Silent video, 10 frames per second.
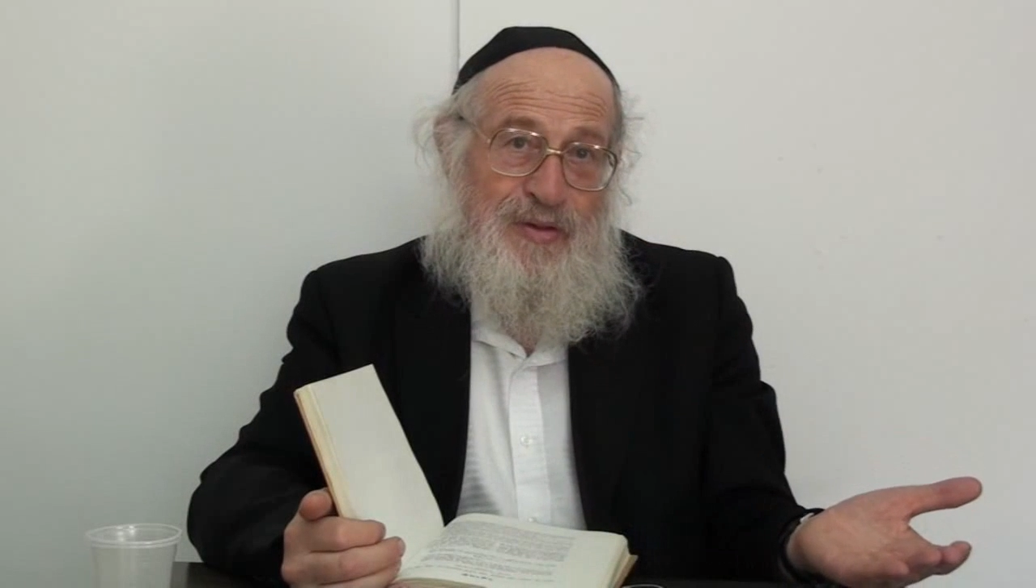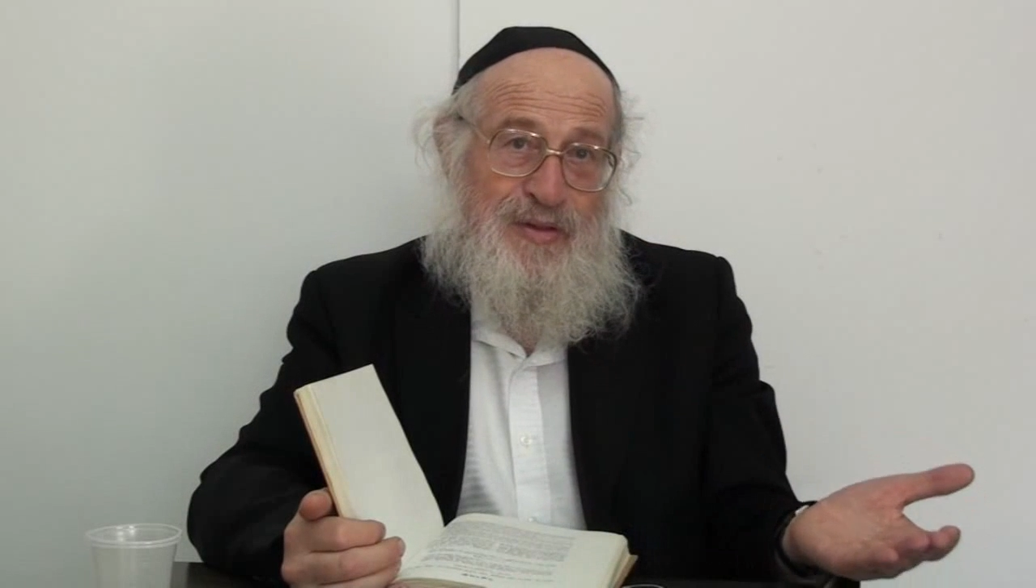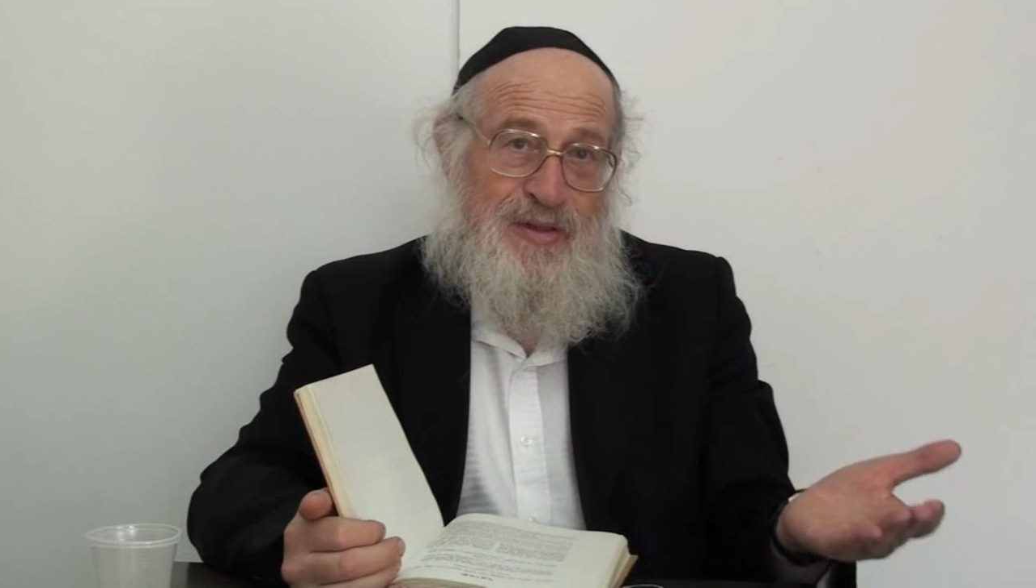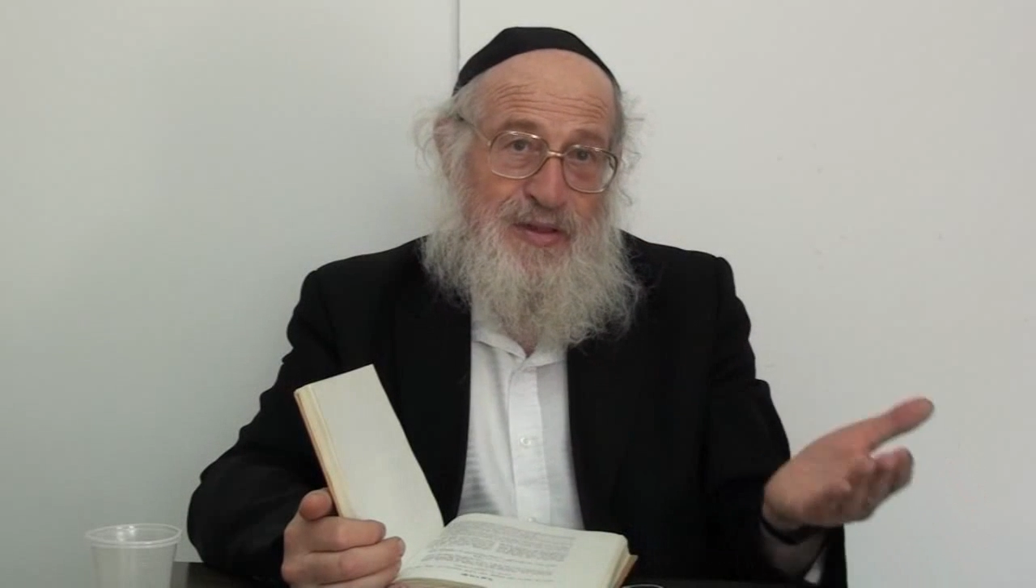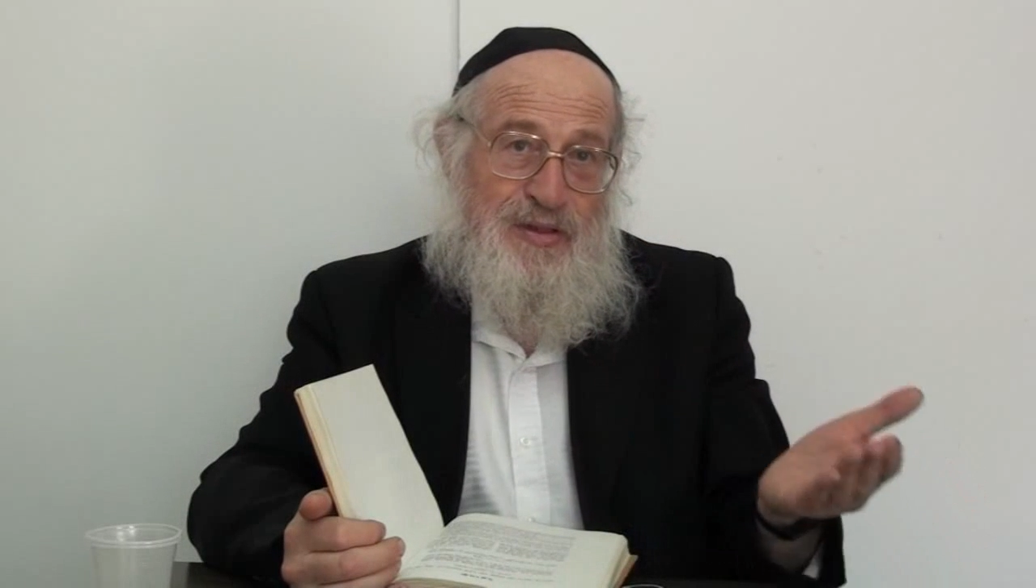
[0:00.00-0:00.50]

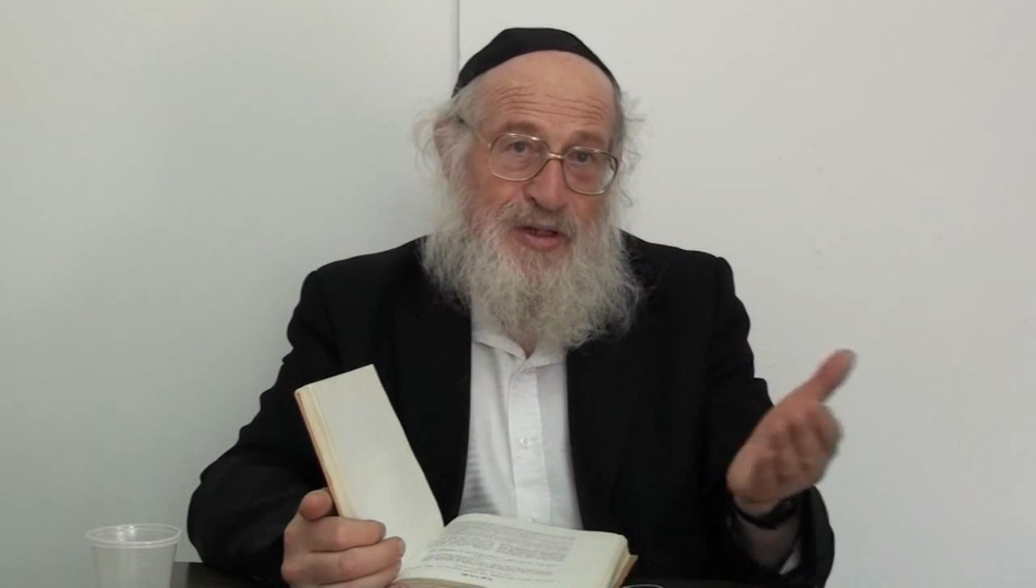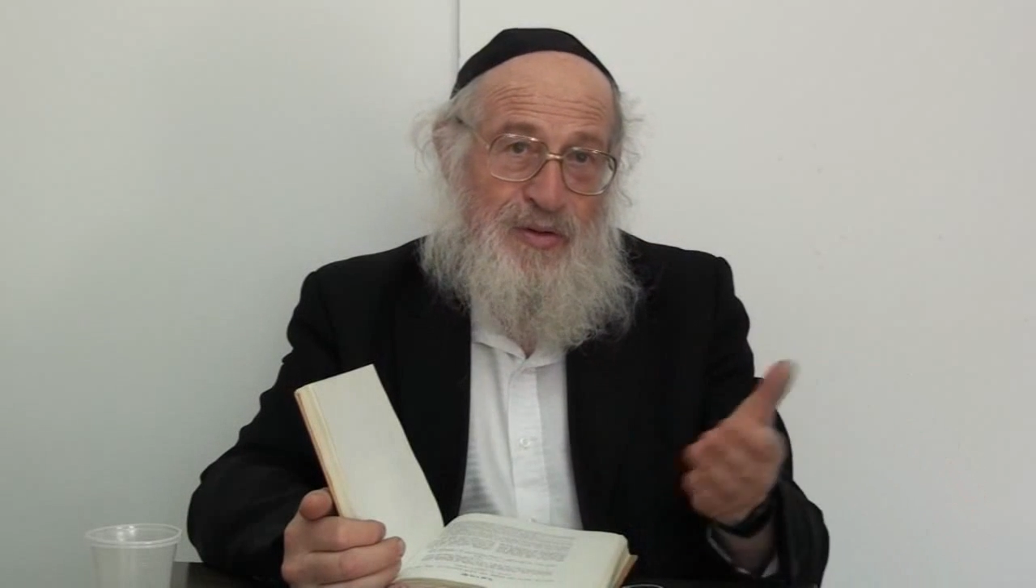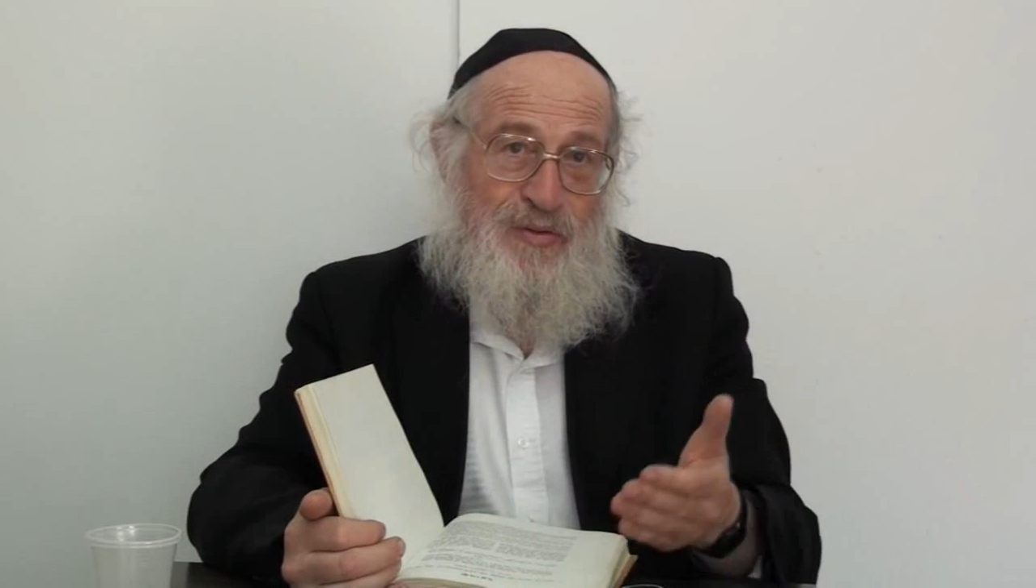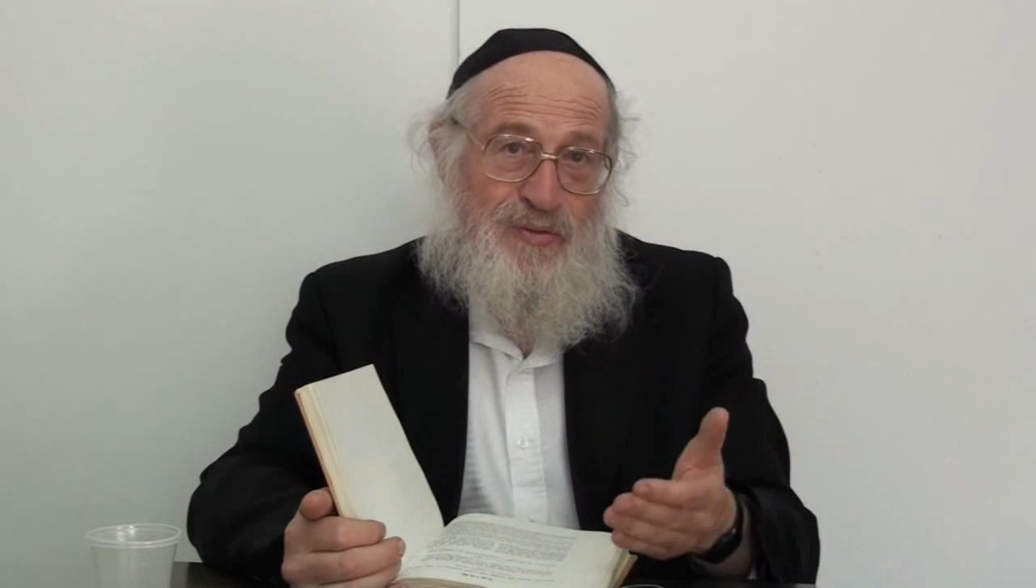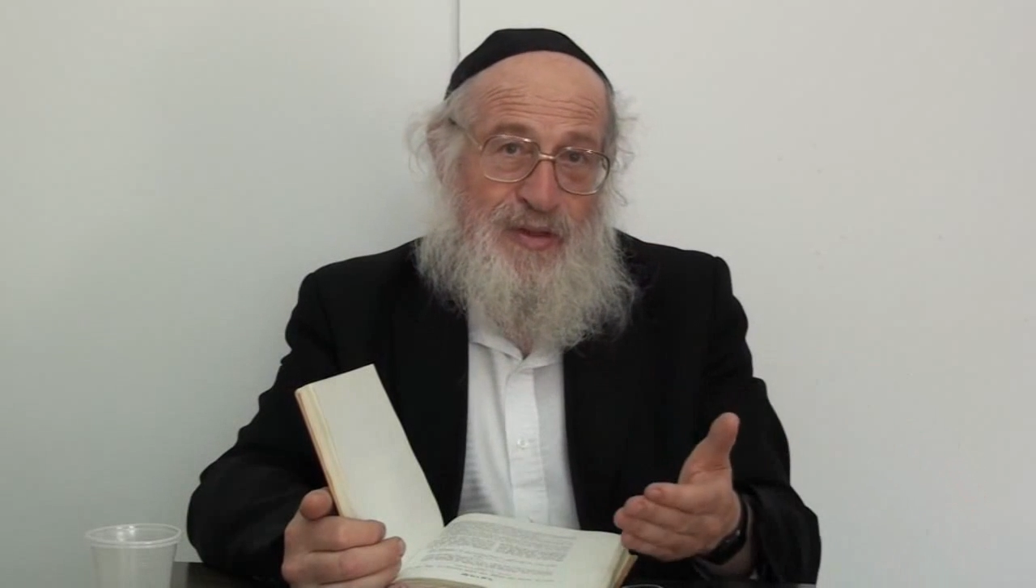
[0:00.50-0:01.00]
because Shaul